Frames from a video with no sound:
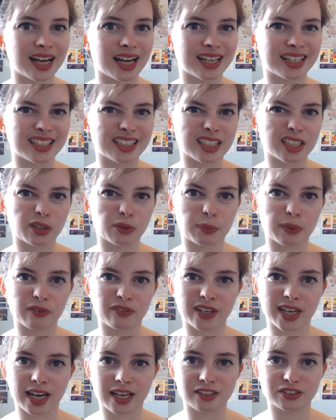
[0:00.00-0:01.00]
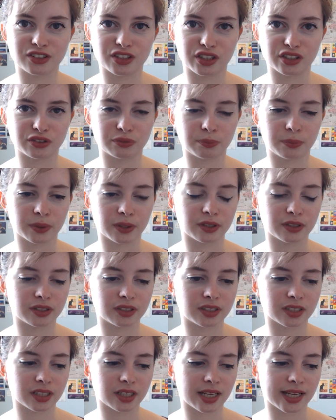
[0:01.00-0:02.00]
and a little bit of analysis, but
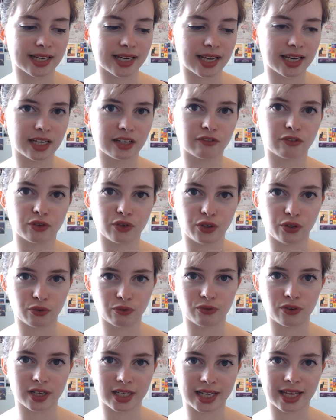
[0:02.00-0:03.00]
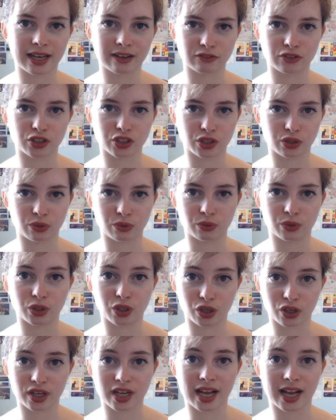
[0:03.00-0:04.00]
in A-level you really have to
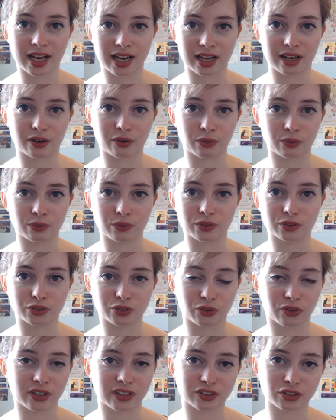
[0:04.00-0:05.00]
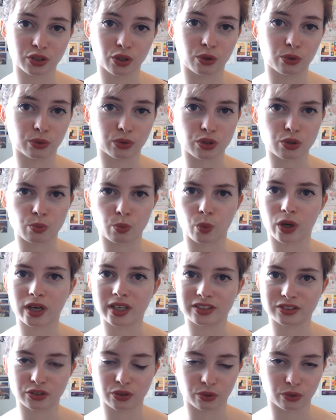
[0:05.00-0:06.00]
look at how the story is told and
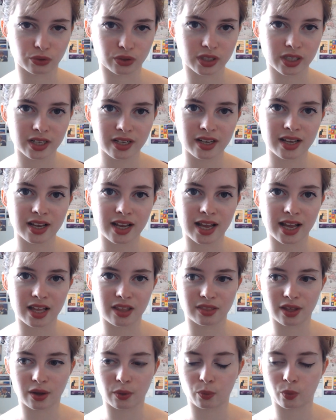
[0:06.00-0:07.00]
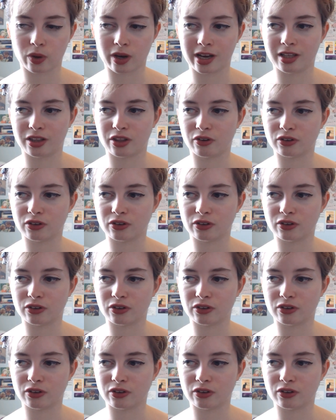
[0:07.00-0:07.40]
why it's told in that way.